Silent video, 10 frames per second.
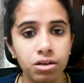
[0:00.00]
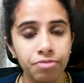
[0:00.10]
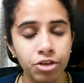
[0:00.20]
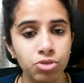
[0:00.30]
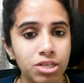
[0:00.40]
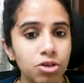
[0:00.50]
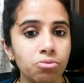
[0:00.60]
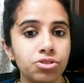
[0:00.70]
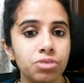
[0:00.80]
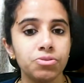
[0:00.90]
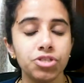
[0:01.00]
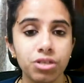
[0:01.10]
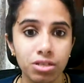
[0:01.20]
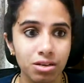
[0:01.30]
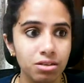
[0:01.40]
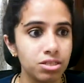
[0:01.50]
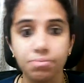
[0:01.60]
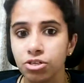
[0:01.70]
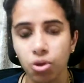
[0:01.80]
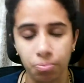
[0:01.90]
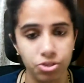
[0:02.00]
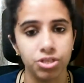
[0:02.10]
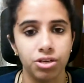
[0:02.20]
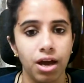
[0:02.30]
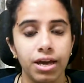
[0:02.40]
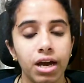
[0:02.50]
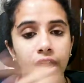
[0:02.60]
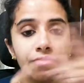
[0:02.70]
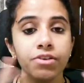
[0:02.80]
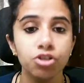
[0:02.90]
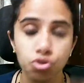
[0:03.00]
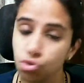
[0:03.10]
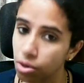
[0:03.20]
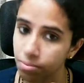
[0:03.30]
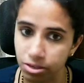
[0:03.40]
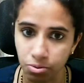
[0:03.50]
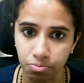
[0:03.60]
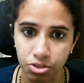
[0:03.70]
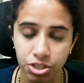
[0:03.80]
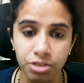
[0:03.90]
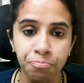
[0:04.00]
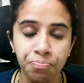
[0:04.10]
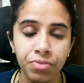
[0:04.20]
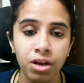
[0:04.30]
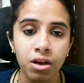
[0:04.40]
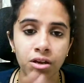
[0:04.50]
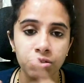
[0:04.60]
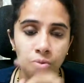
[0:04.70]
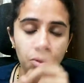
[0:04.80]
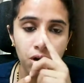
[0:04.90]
when you say domestic machine, the tabletop machine, I have two tabletop machine. So